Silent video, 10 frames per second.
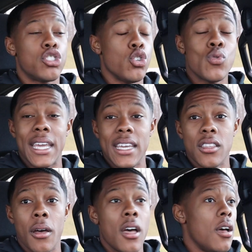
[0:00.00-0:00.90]
So you can
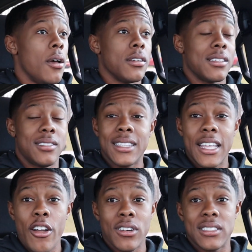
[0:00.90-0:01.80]
either sit
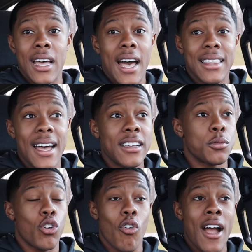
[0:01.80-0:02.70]
there on the
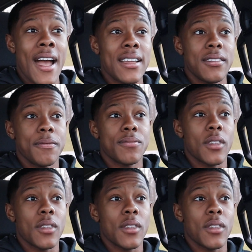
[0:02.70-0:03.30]
sidelines crying